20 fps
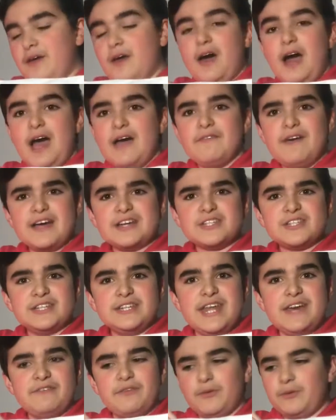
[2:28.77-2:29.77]
I've actually
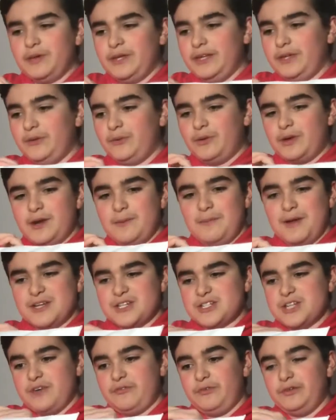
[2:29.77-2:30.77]
never really ordered much
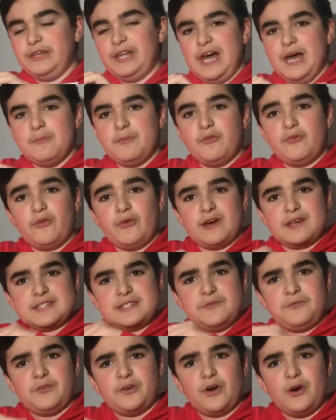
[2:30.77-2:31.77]
stuff online before
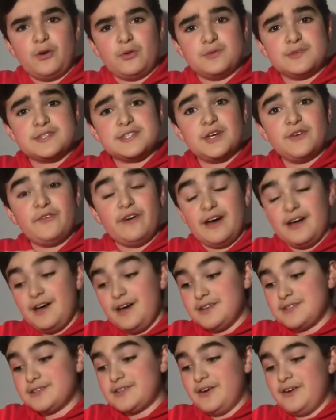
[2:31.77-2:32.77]
except for gold and silver,
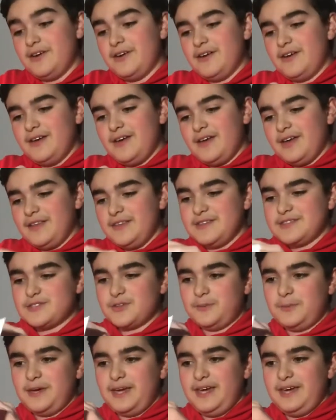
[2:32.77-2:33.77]
so this will
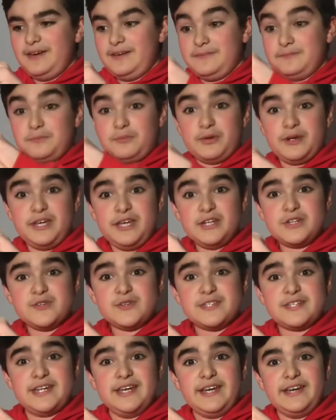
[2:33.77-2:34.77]
be pretty
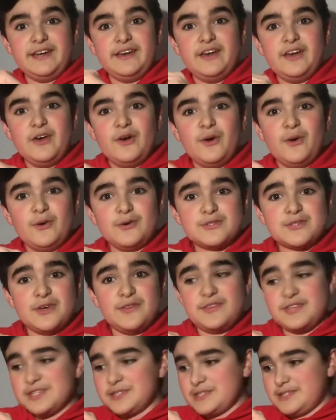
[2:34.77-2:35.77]
interesting. Also,
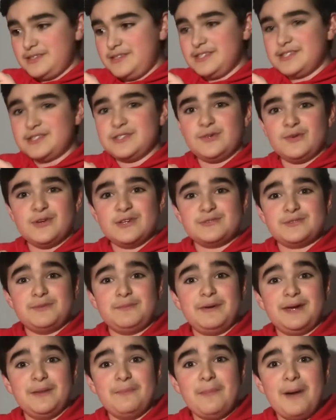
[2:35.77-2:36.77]
this noise would be
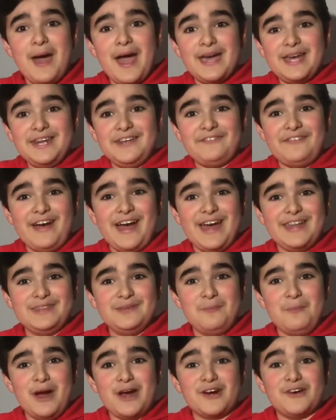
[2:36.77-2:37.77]
a pain if I had the
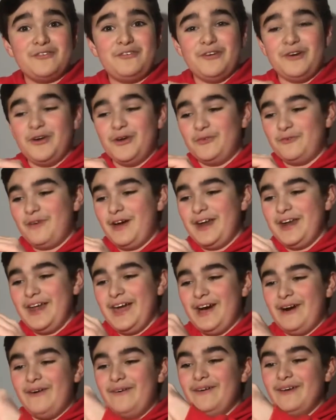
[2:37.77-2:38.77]
microphone on right now.
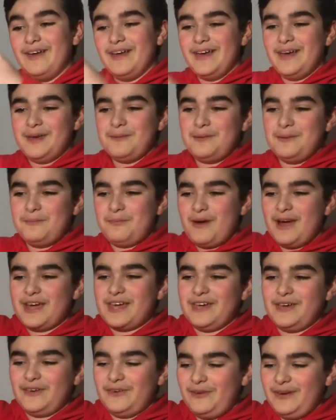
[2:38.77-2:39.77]
It'd be breaking
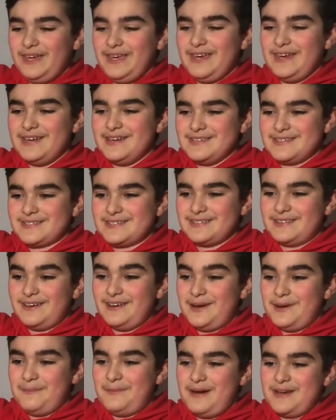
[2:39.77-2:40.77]
your ears,
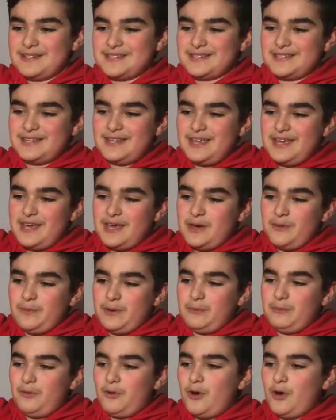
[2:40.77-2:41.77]
but we
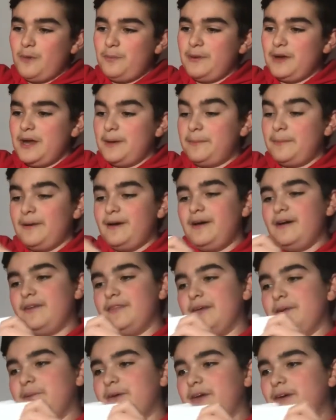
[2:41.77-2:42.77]
will open up. Oh,
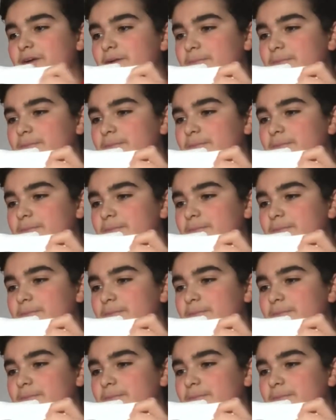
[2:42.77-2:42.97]
there we go.